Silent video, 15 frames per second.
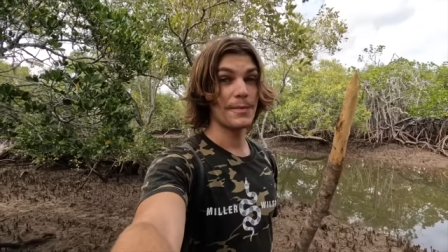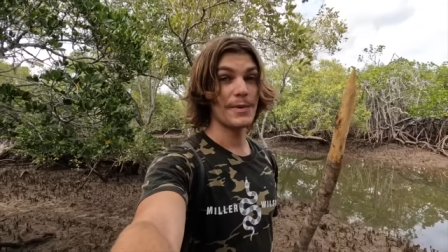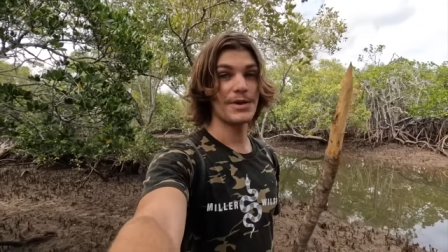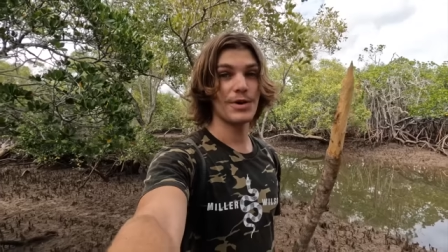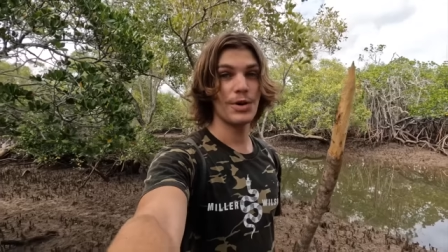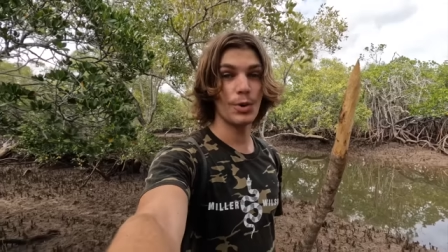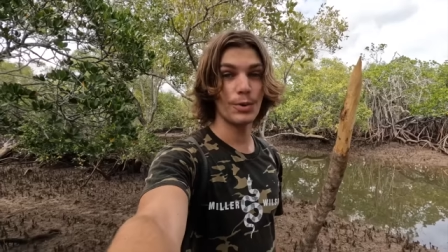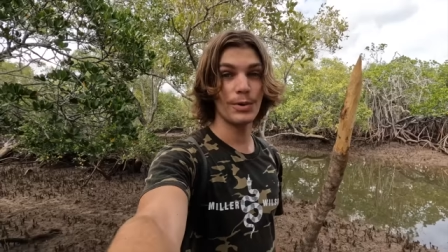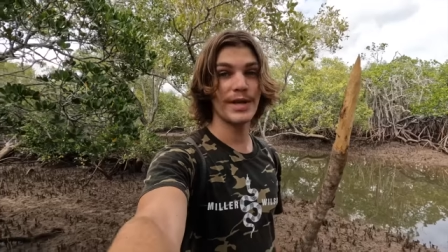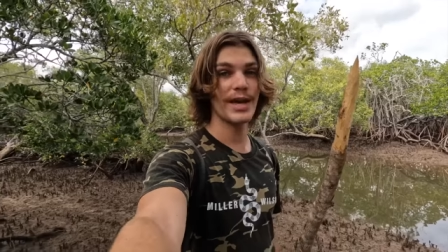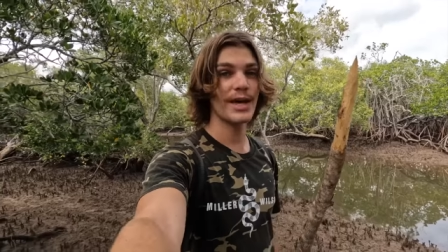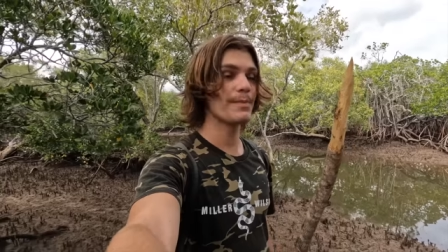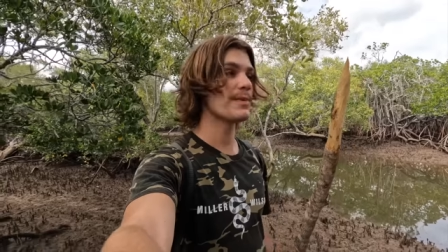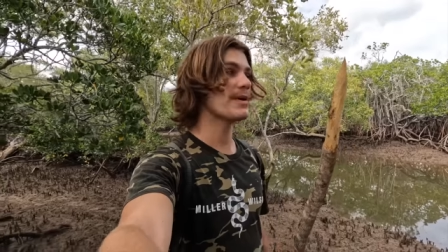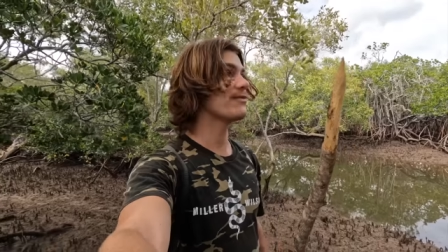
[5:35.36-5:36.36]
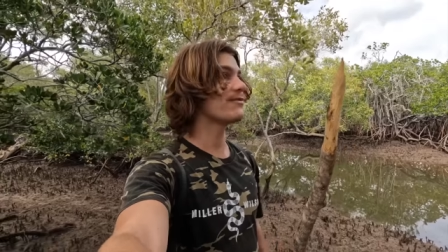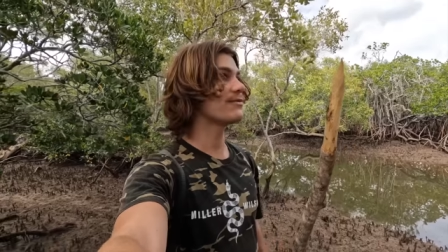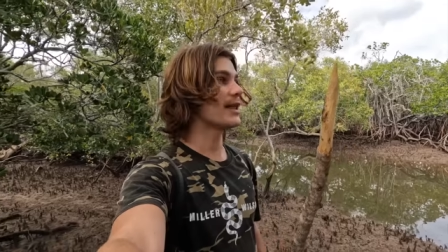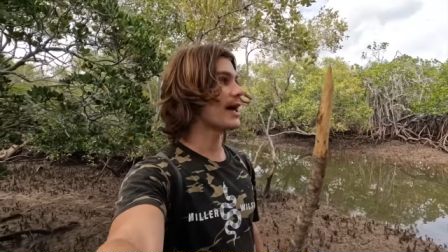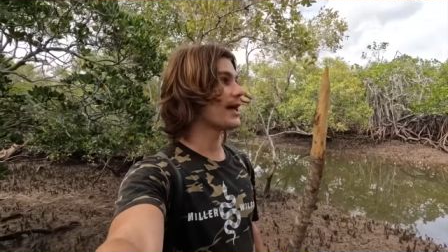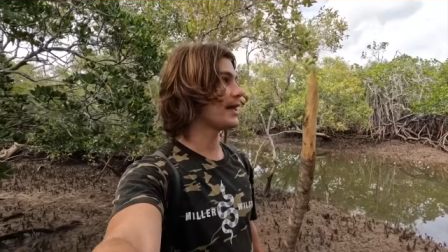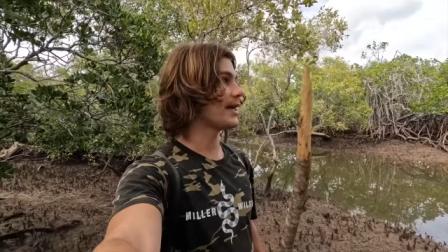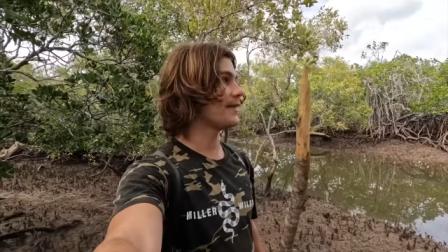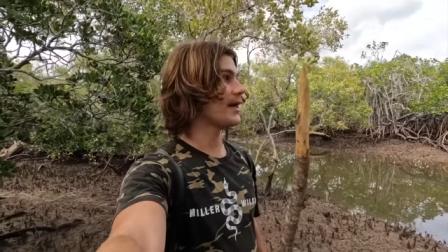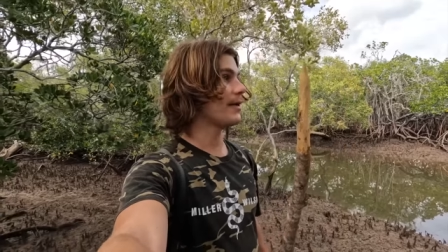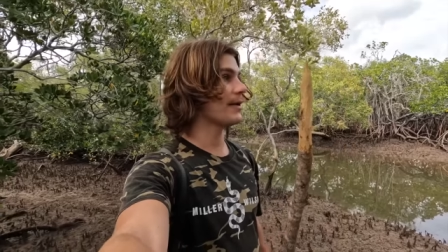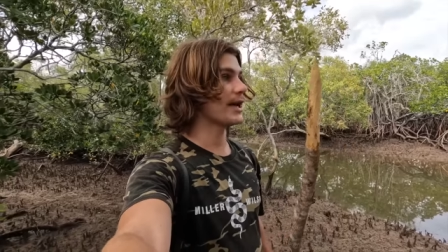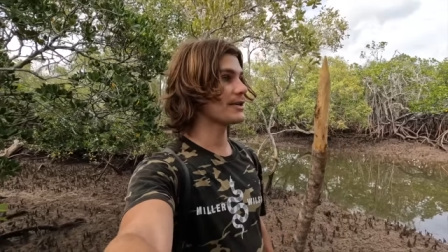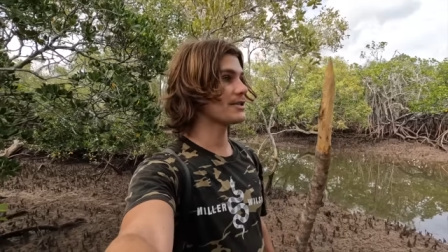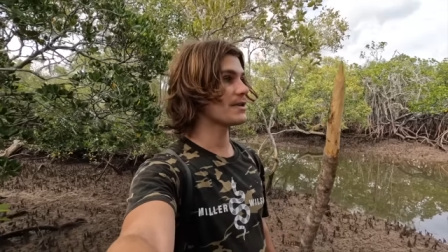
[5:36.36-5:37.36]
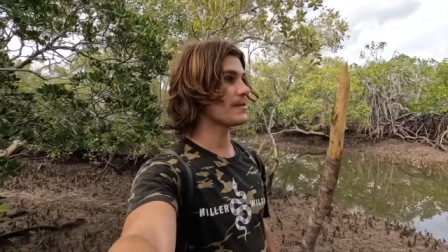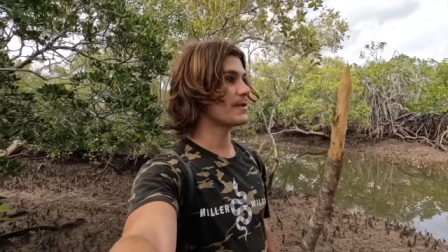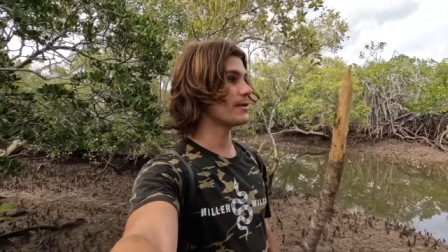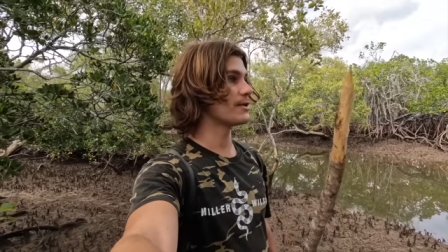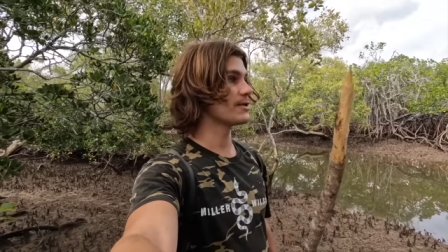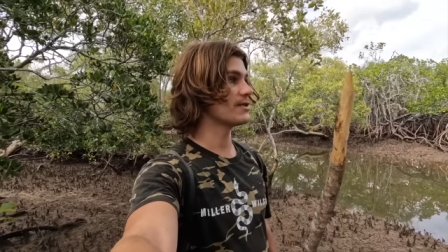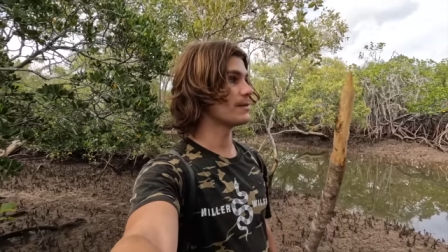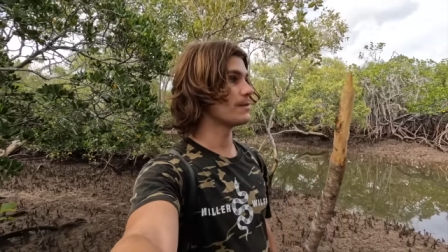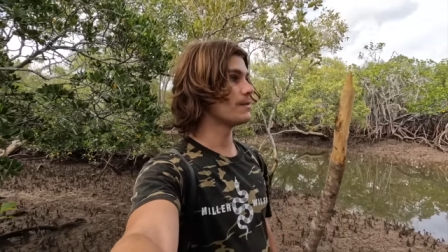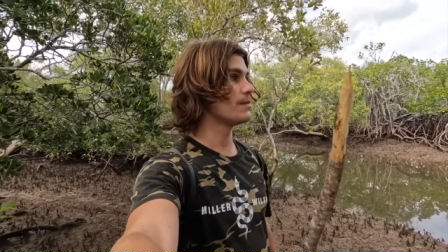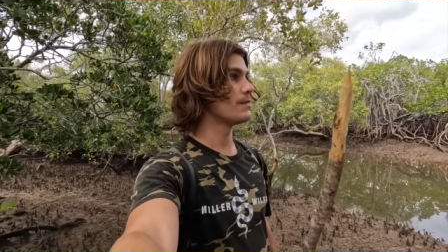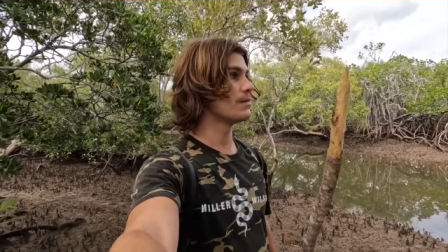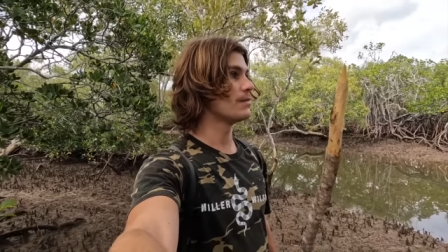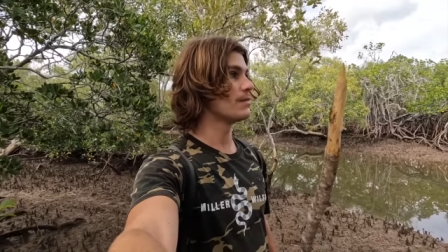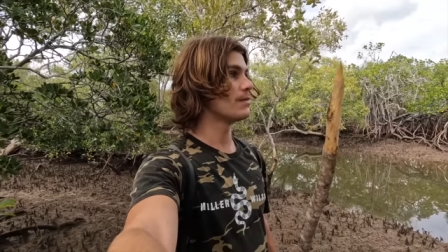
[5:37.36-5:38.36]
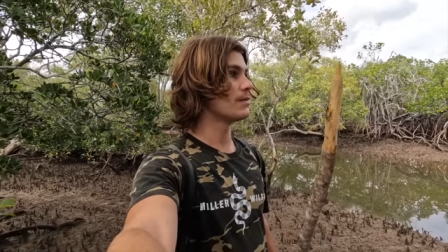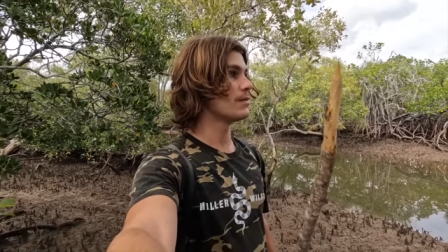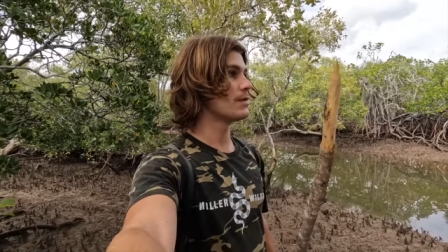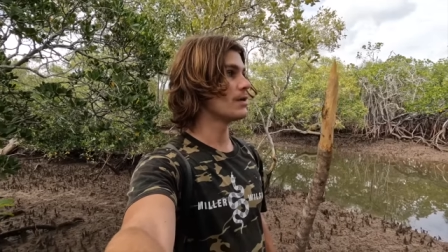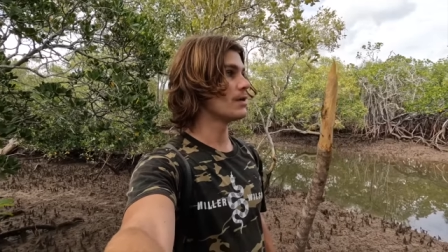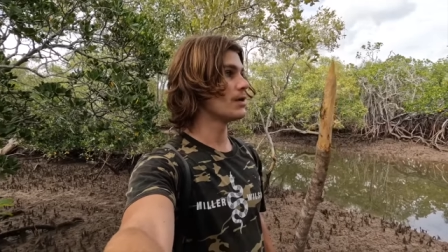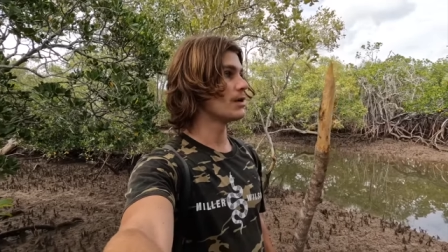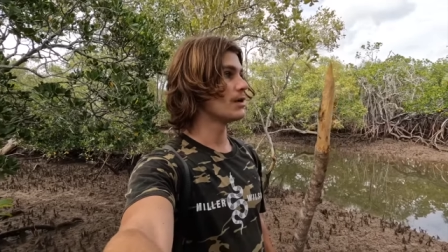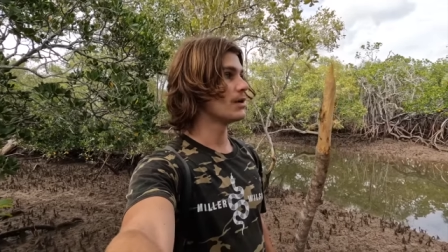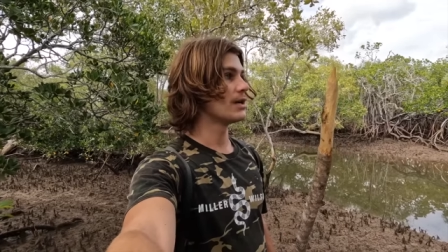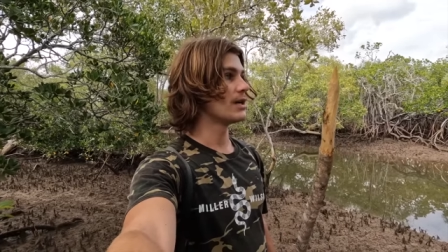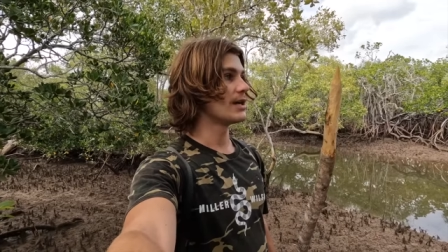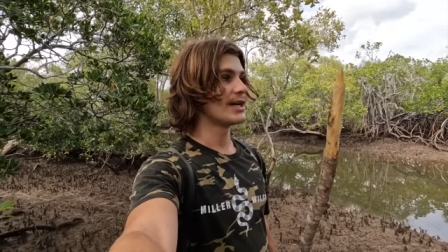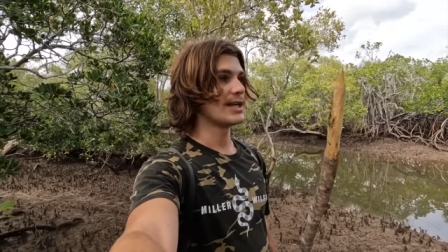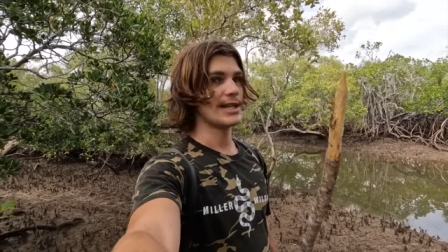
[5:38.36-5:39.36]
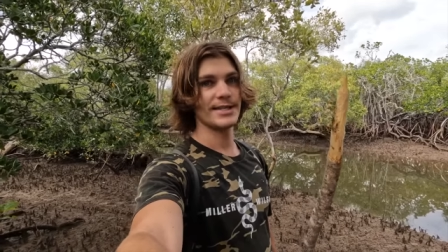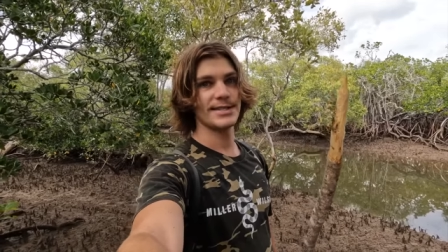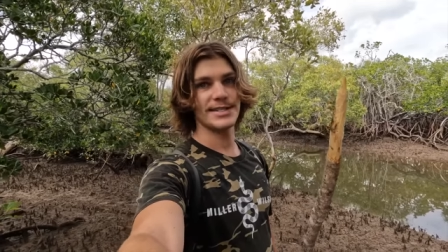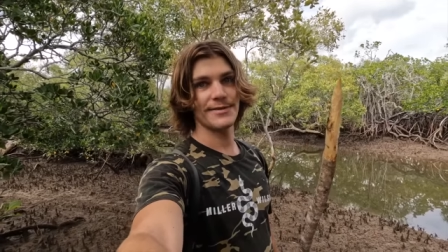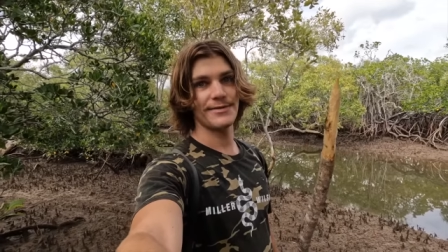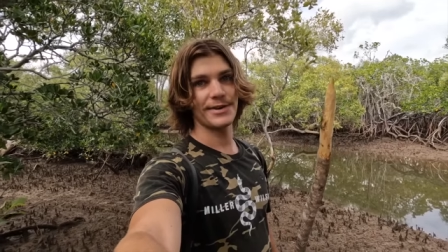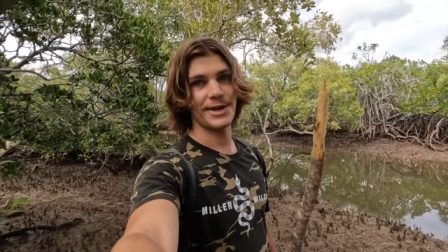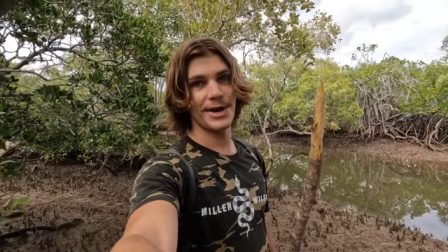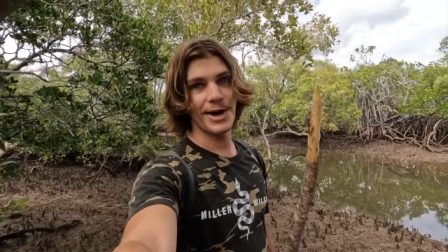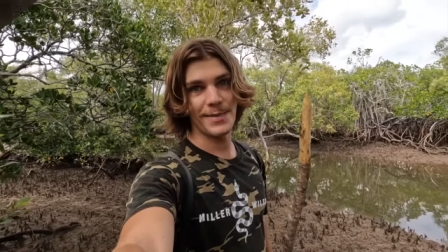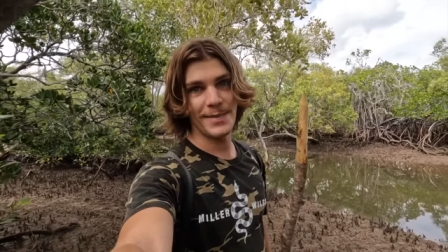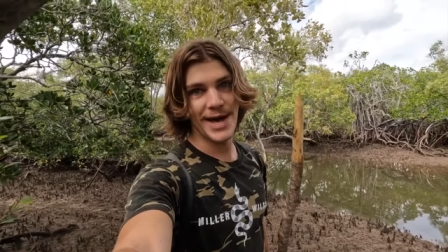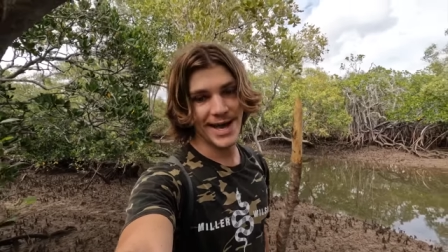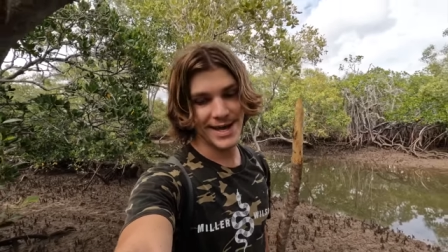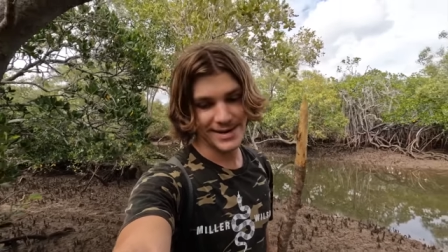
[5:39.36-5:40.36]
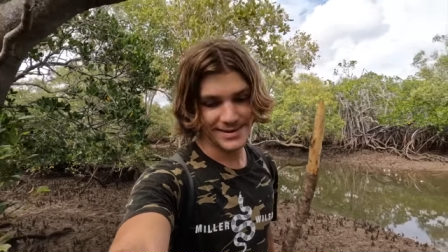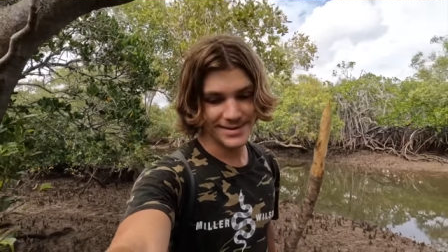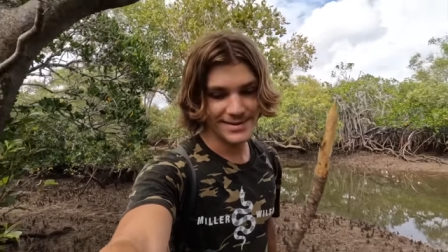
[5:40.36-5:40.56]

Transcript: would be cool to get a big flathead. That would actually be awesome. Let's give it a go, mate.